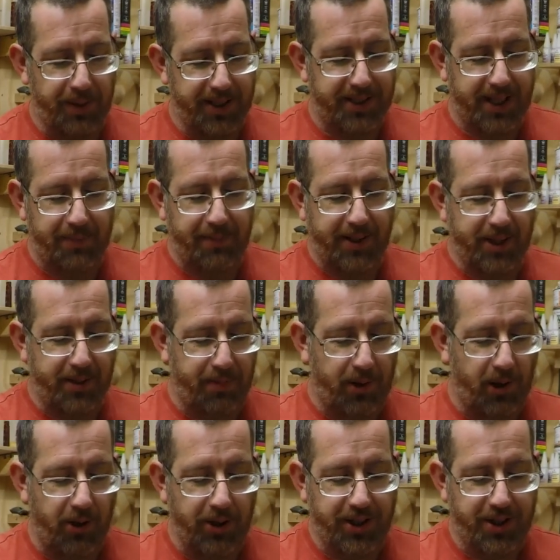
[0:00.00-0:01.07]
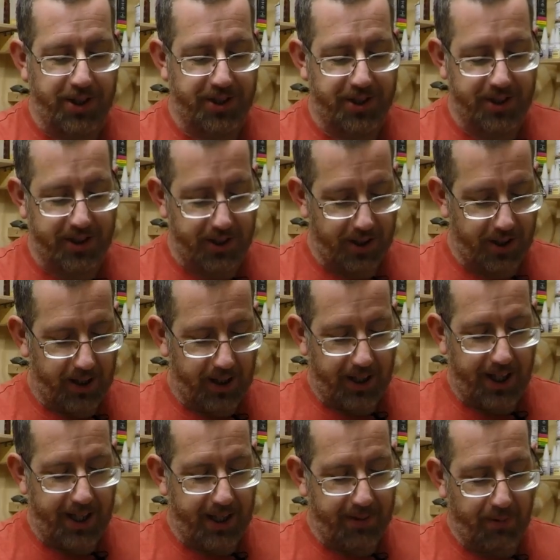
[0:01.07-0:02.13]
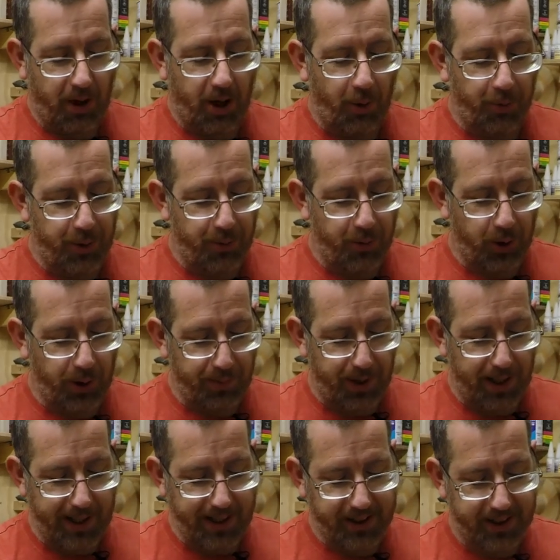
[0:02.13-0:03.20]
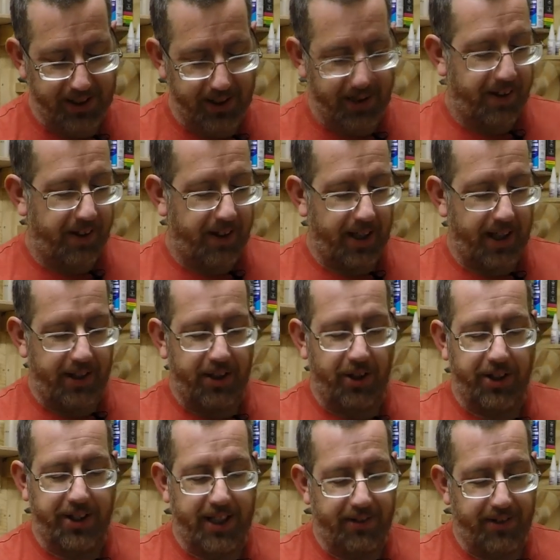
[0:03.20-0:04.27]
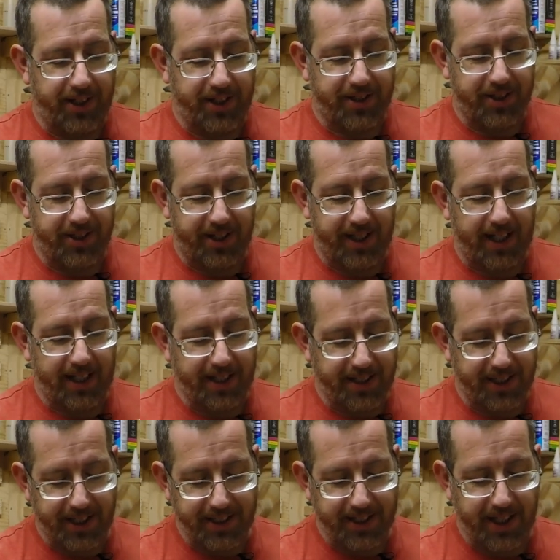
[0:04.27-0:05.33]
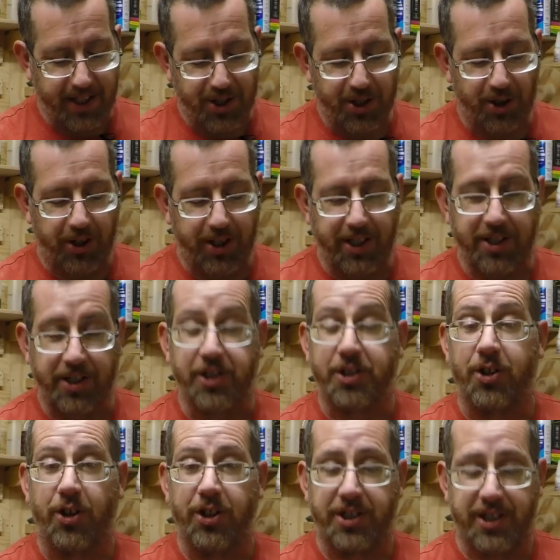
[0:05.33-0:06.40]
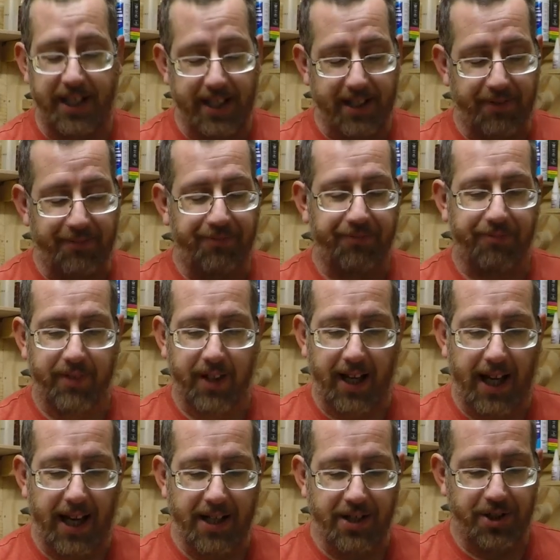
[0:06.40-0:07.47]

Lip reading: of segmented ply just to hold them all in place, and the idea is that the LEDs then shine into the sides here and